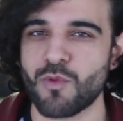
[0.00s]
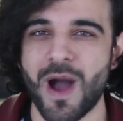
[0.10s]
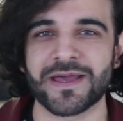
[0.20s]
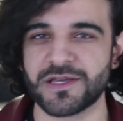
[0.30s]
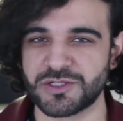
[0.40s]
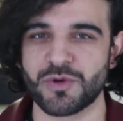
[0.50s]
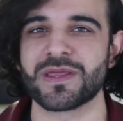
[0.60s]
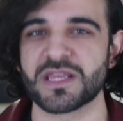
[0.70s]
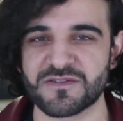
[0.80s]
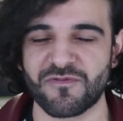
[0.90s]
Why are you
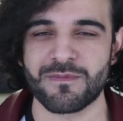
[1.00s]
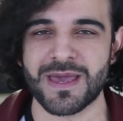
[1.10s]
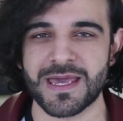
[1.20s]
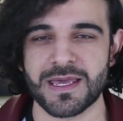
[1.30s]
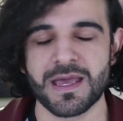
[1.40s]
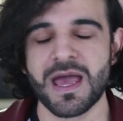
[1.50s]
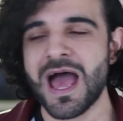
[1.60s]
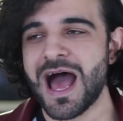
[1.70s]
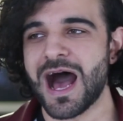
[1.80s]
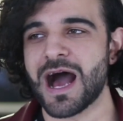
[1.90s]
doing this for me?
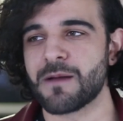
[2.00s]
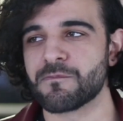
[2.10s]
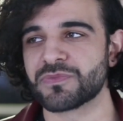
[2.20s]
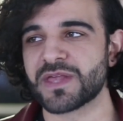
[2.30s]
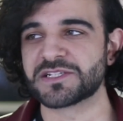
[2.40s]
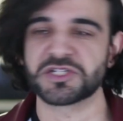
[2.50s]
Um, it